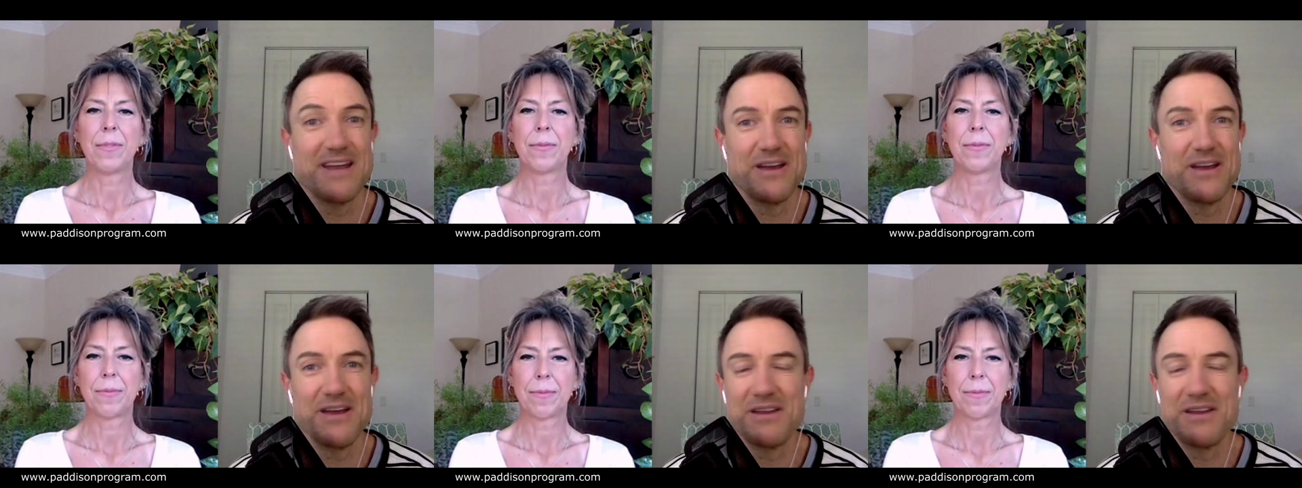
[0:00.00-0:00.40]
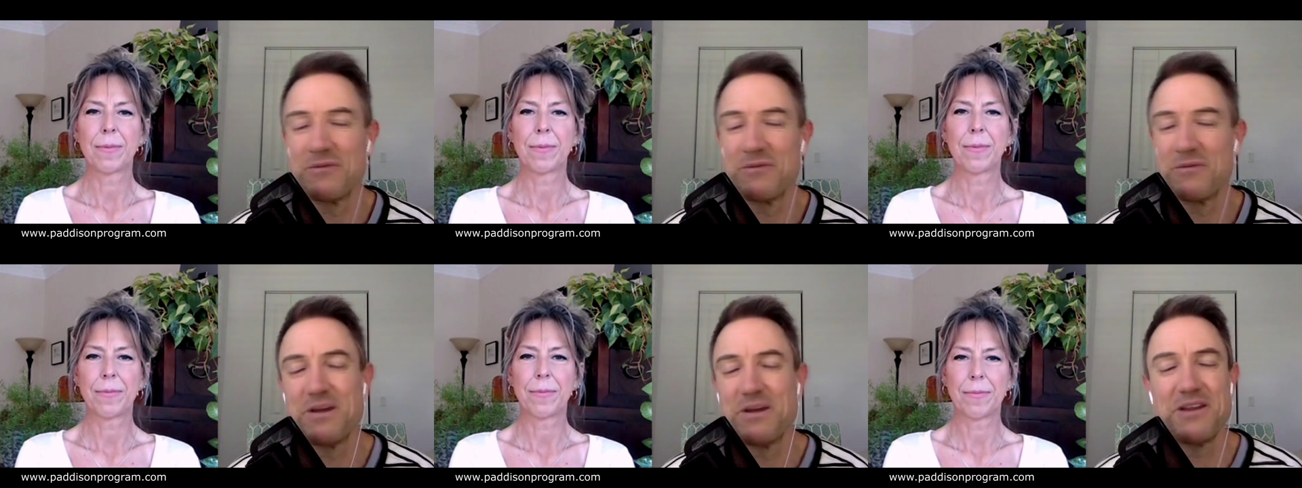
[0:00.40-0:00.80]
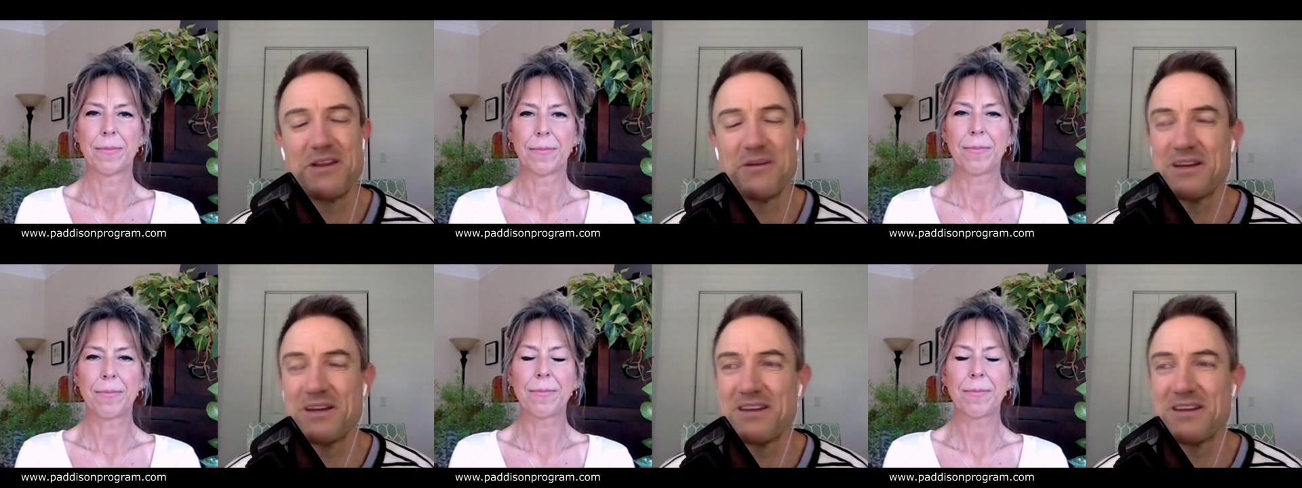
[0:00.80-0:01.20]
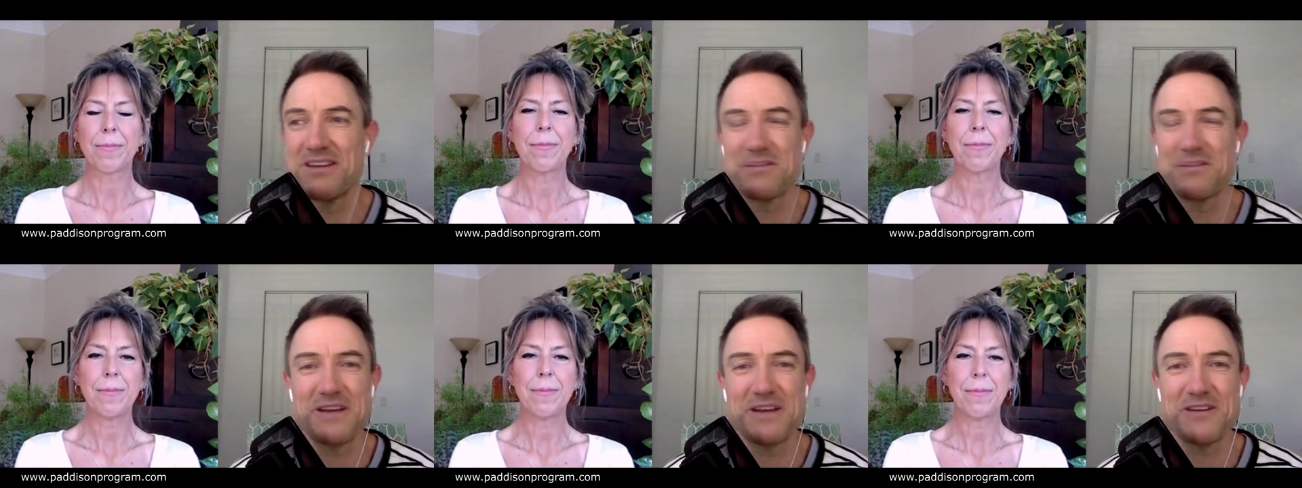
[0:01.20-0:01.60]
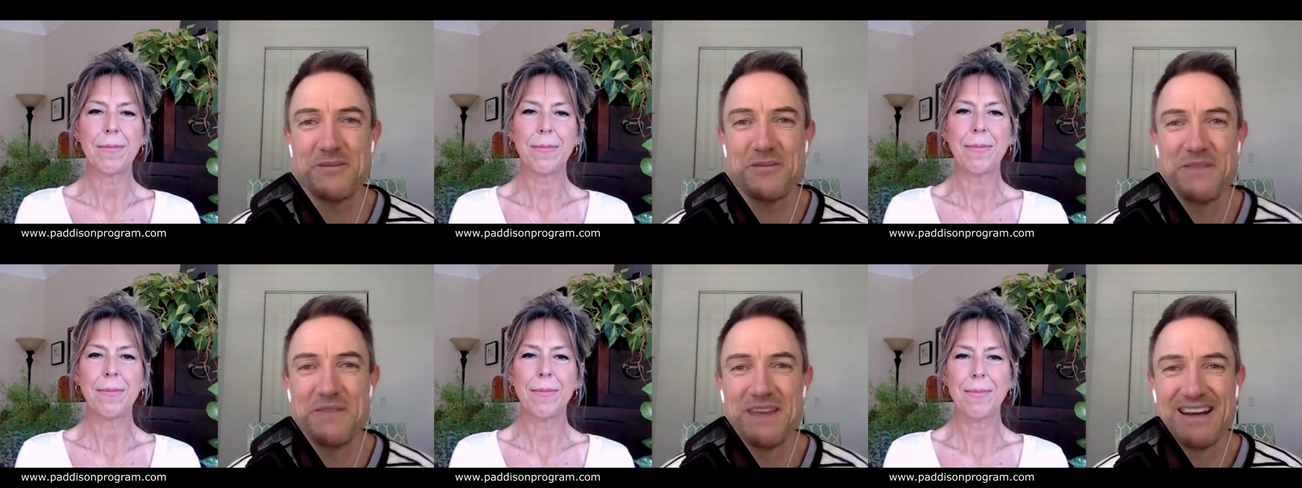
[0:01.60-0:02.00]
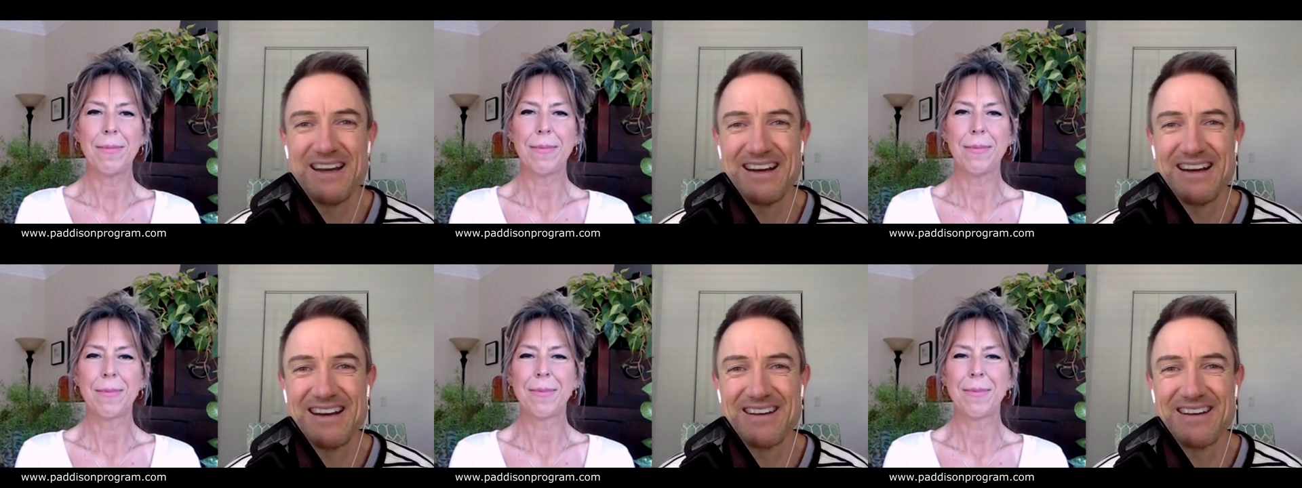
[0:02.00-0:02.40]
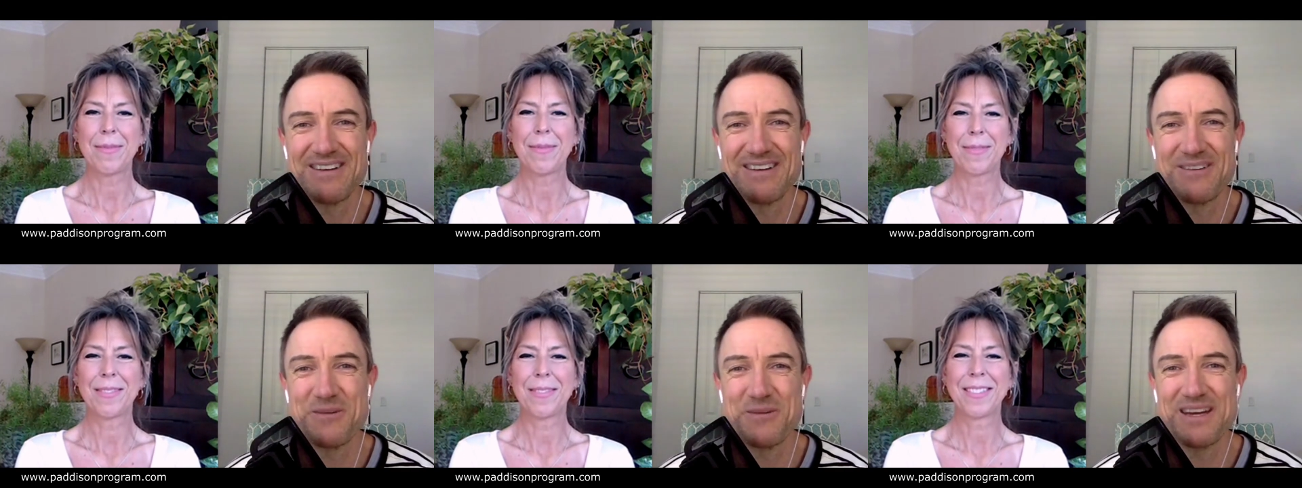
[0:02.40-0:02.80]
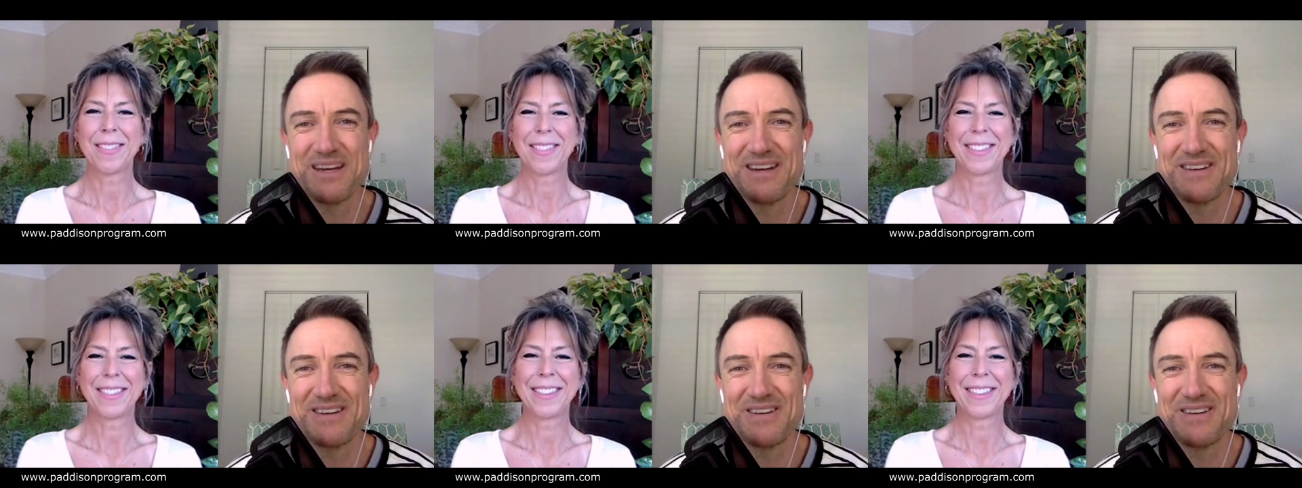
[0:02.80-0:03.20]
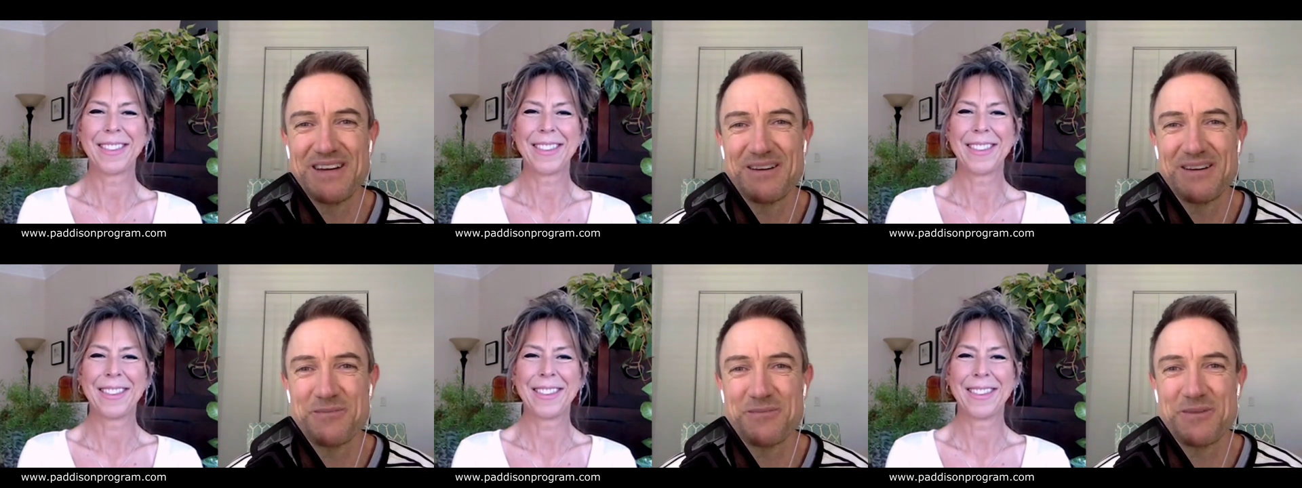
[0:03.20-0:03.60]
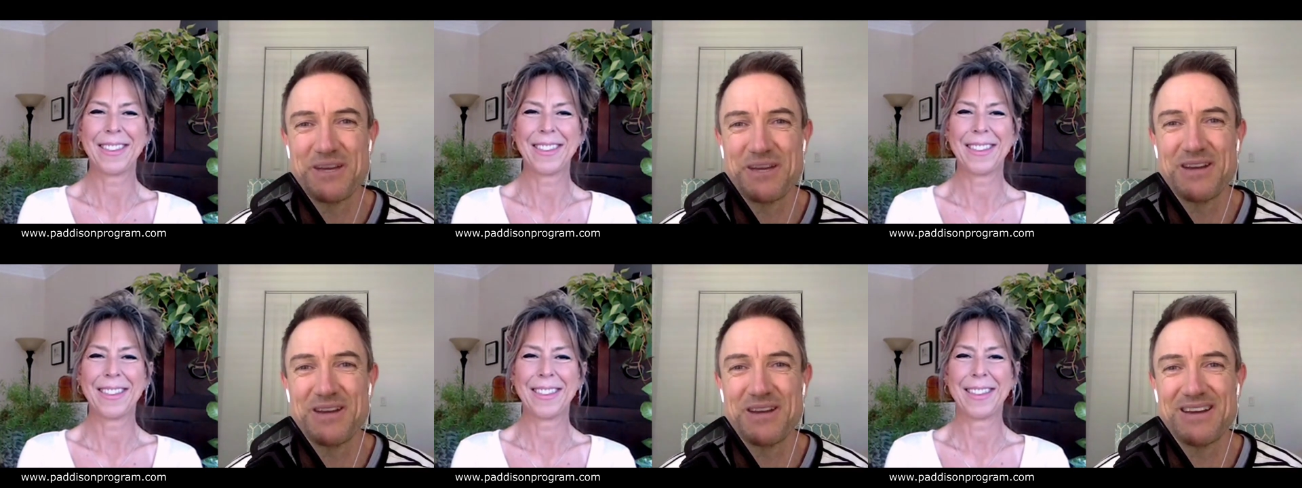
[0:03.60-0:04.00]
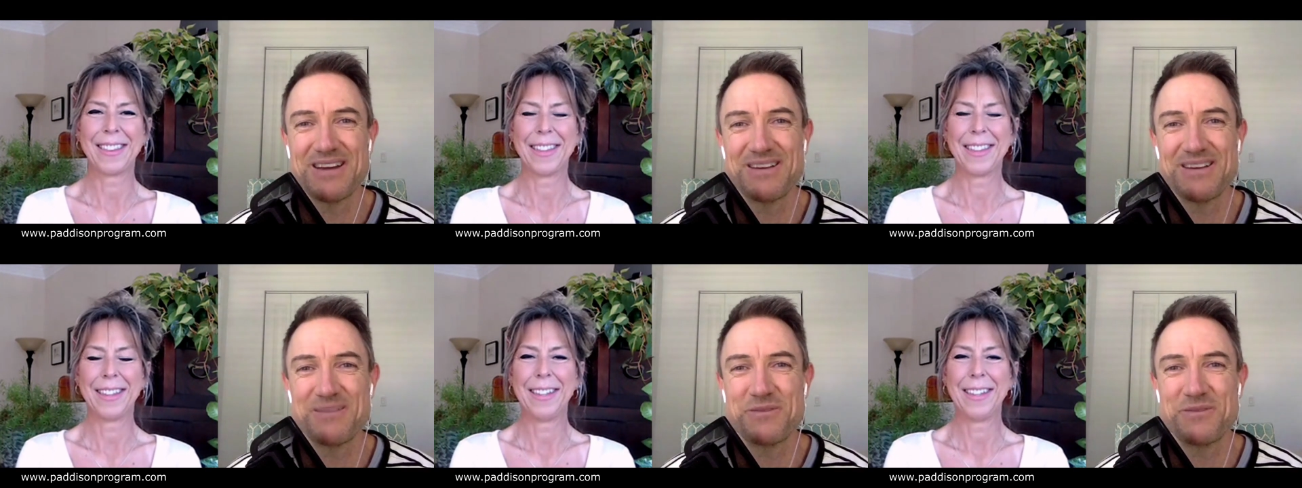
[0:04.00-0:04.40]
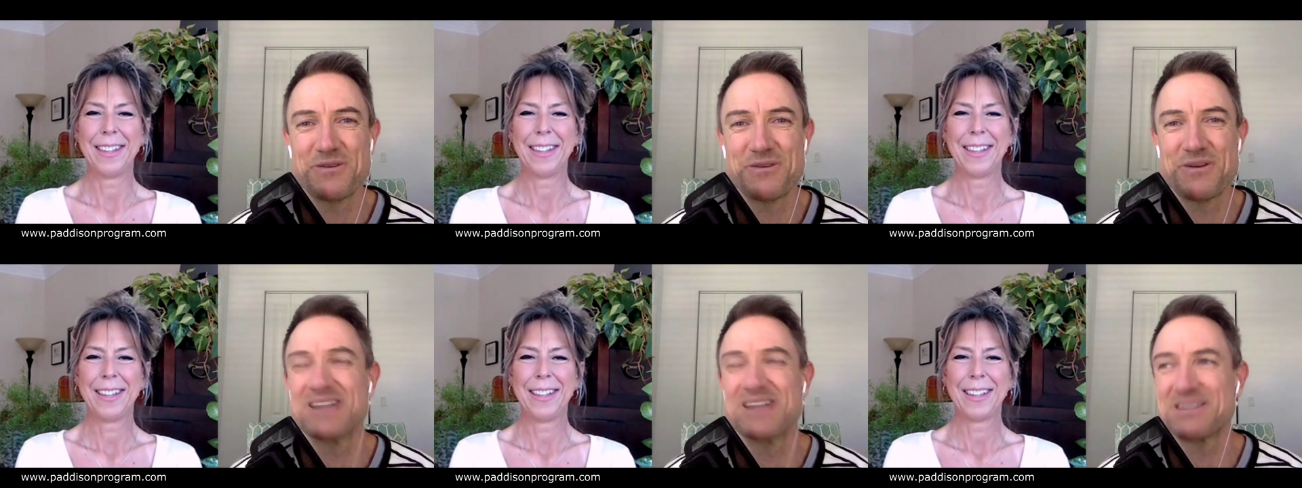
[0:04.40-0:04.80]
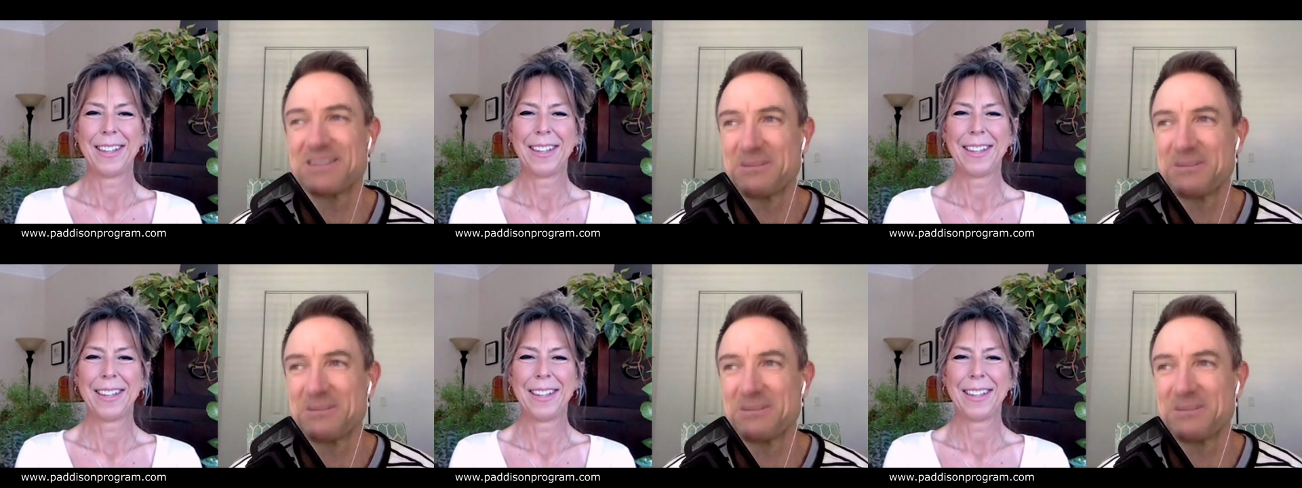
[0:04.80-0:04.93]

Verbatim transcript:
Speaker 1: either either end of the spectrum, uh, we're going to uh, we're going to create